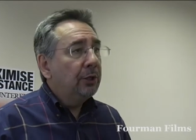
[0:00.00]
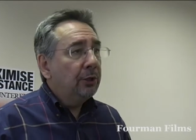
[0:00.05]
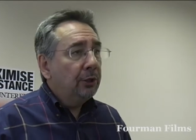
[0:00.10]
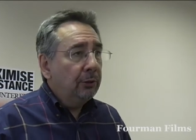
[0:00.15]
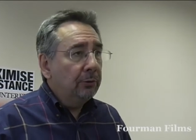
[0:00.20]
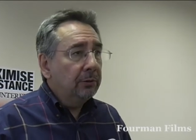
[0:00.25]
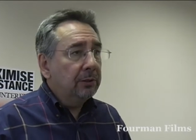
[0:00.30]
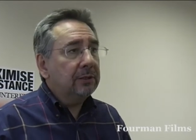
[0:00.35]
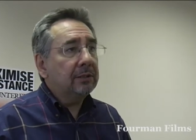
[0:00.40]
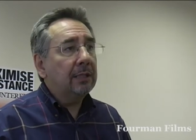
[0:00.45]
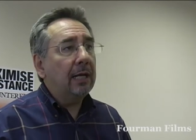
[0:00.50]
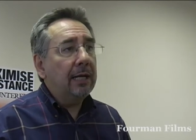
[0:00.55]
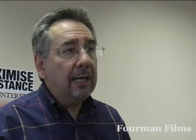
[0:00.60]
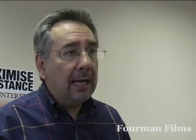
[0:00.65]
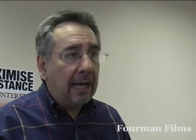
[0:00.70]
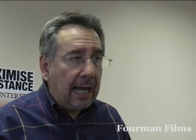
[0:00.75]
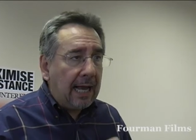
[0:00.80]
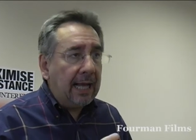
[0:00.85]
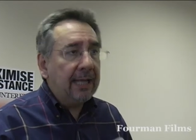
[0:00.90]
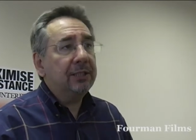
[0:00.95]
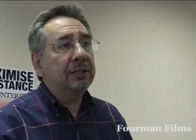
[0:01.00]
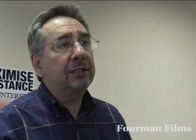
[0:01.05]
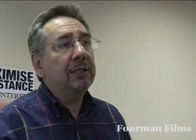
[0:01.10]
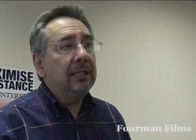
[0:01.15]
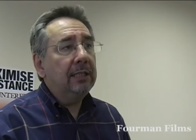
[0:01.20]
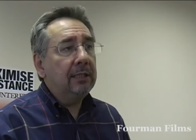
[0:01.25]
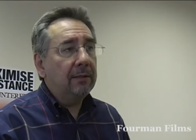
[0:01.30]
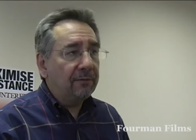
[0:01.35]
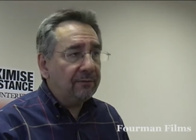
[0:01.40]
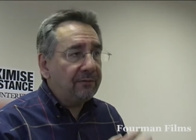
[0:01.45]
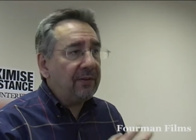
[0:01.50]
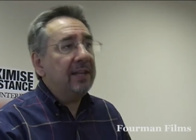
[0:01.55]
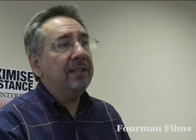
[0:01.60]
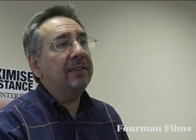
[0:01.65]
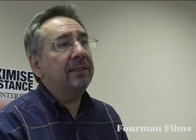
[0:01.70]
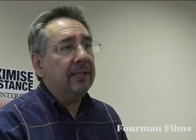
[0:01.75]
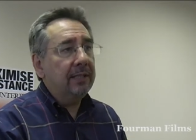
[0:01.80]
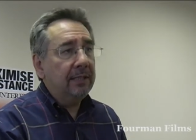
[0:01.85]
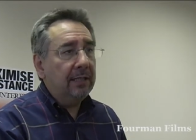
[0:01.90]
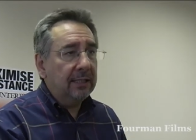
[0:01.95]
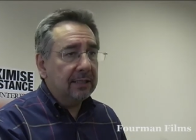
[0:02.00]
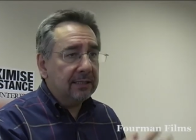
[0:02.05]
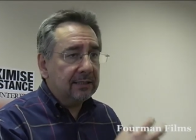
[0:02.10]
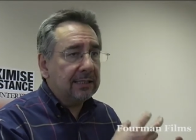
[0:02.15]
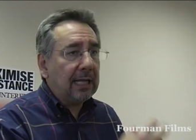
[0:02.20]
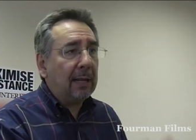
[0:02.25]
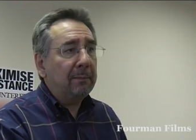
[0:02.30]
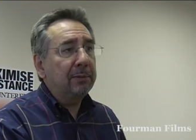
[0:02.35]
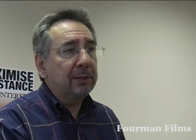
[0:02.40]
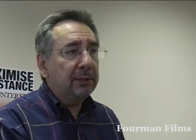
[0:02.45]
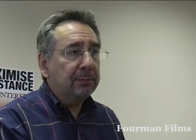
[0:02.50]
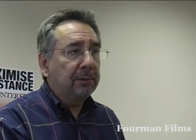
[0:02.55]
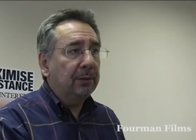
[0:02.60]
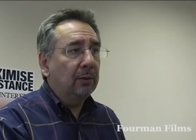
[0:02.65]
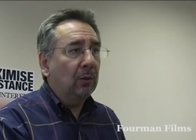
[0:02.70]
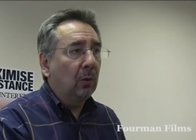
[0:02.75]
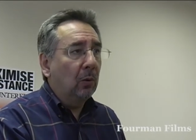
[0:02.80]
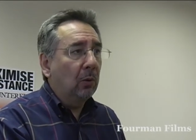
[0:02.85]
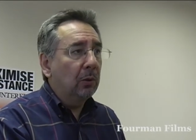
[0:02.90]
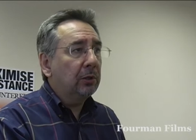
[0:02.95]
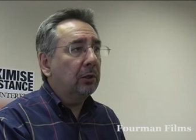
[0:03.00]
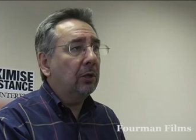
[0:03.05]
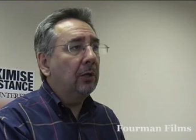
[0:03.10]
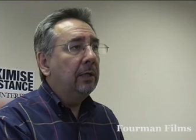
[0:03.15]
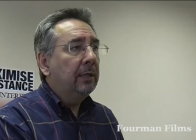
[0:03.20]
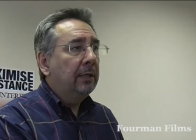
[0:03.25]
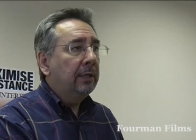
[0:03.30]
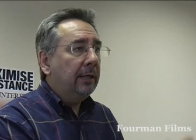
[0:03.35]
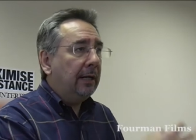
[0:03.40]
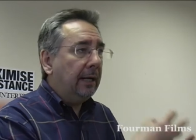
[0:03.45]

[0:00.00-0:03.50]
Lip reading: you would say actually the faith in the establishment order,